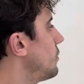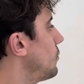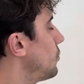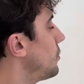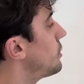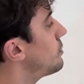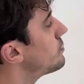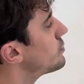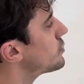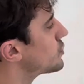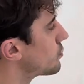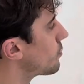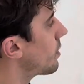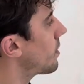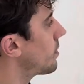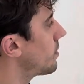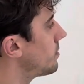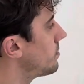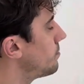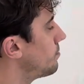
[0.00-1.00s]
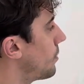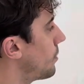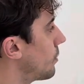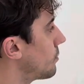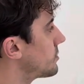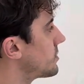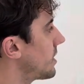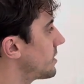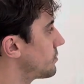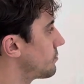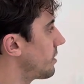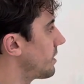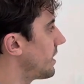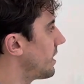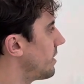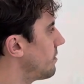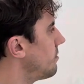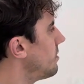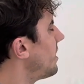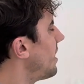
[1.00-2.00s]
we could square both sides right
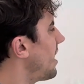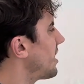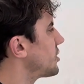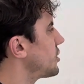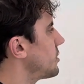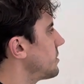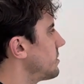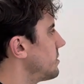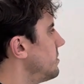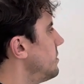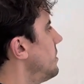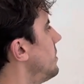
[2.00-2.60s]
now. Actually,